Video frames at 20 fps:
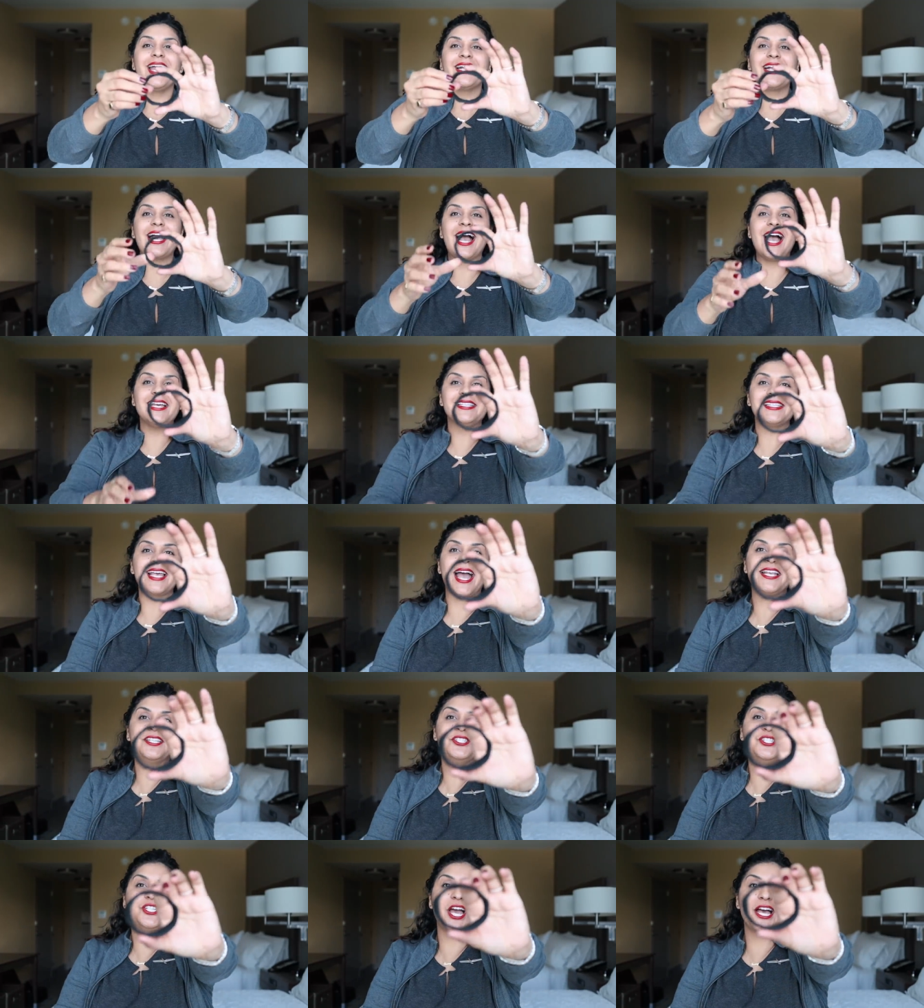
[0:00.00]
Guys,
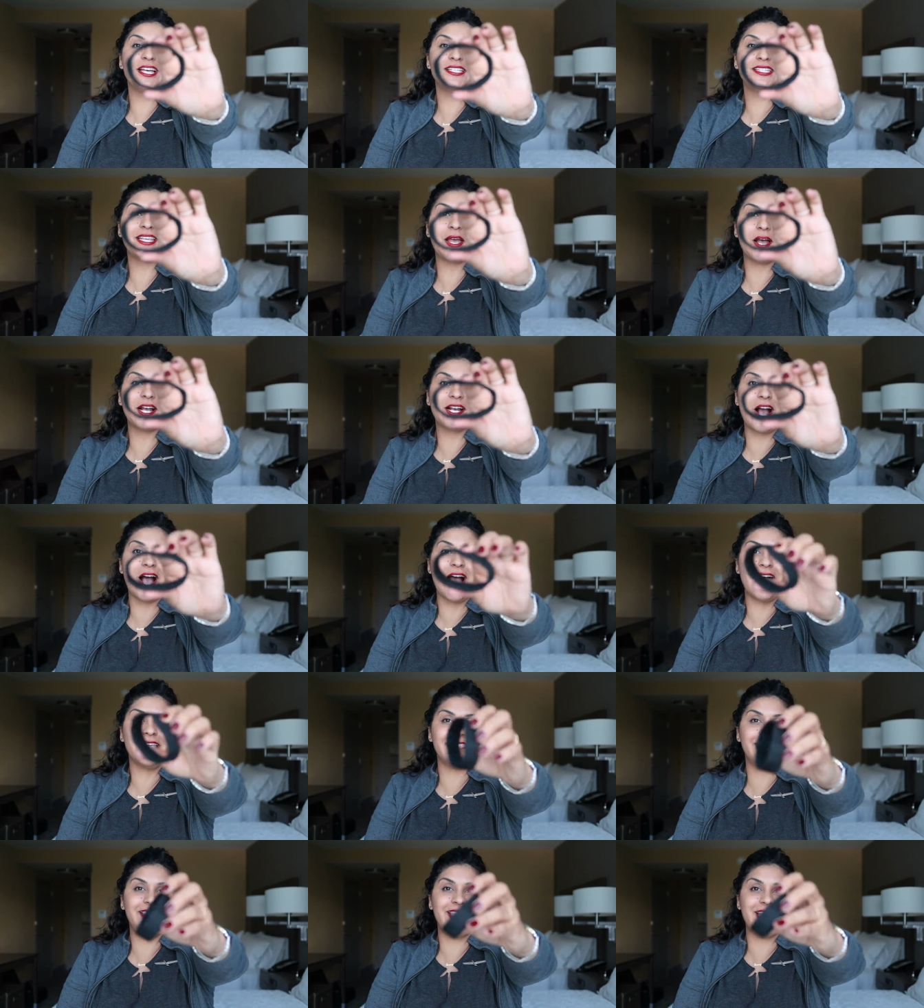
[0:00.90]
I just
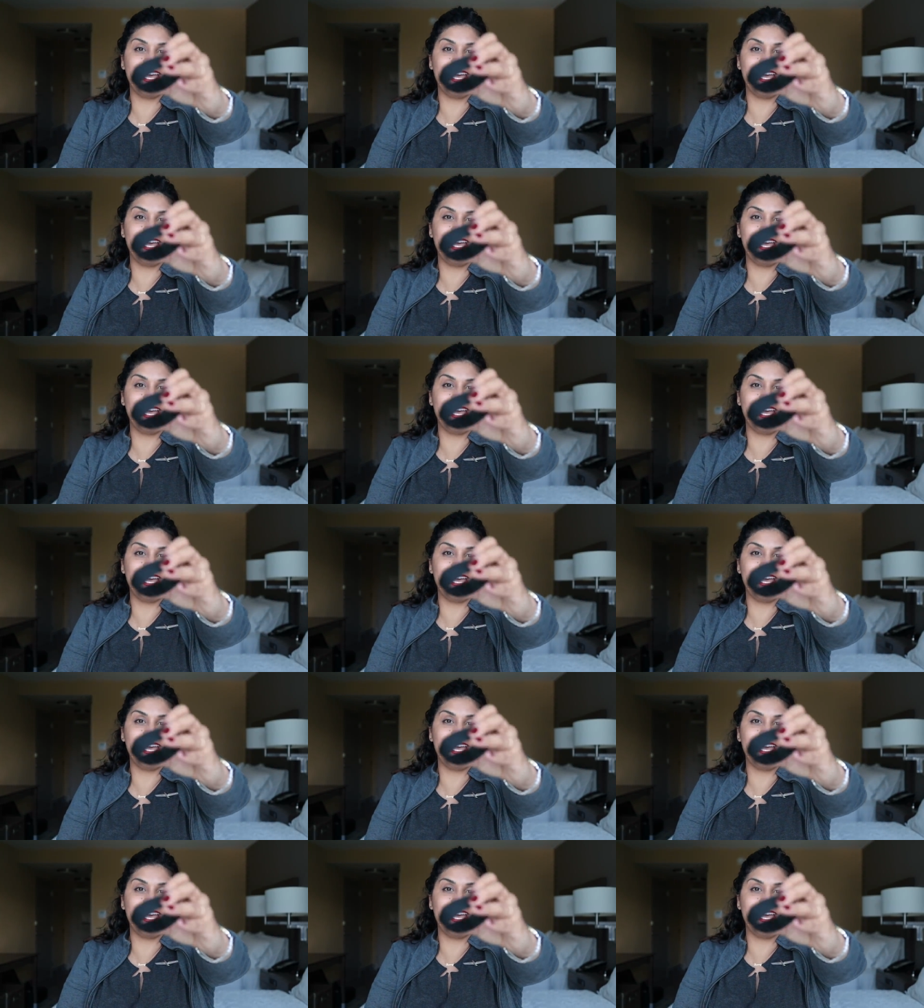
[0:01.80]
got